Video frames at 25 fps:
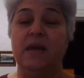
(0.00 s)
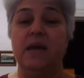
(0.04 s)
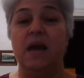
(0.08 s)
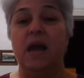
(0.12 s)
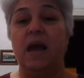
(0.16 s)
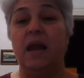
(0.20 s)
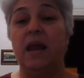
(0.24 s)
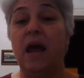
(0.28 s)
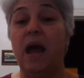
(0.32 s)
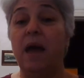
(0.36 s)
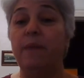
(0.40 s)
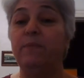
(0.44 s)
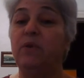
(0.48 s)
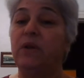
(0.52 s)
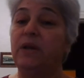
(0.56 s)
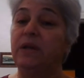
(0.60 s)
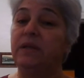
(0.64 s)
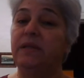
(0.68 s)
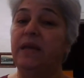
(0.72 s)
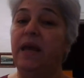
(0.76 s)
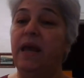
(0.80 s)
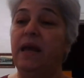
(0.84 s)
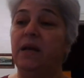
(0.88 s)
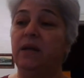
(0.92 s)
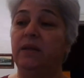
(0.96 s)
And I'm gonna
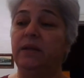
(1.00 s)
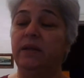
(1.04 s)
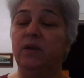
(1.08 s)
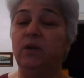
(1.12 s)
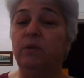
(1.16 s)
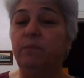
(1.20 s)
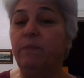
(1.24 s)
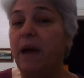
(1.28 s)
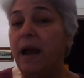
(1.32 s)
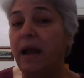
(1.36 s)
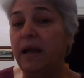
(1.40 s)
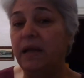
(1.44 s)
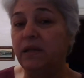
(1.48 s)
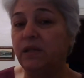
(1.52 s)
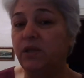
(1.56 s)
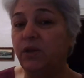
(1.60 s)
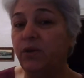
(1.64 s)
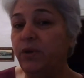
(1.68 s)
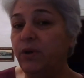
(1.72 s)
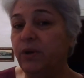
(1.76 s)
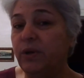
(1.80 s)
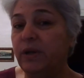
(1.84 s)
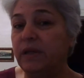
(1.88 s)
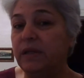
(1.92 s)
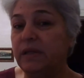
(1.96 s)
take a little bite so
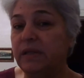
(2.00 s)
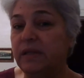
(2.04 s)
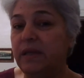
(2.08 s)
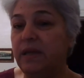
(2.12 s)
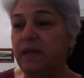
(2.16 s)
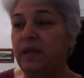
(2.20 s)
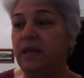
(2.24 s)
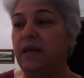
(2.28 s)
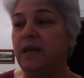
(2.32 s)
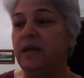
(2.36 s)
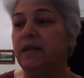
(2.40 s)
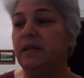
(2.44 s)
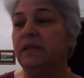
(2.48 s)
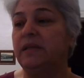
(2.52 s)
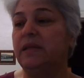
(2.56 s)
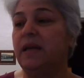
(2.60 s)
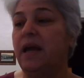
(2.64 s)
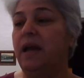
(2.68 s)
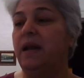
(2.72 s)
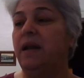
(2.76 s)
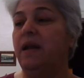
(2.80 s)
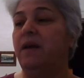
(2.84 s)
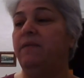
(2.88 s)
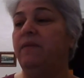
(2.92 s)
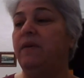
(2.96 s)
you can see the
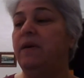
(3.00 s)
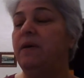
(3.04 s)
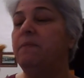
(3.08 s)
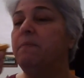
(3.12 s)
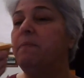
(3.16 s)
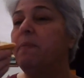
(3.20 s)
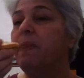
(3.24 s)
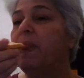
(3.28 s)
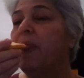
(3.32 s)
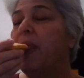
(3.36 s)
inside of it.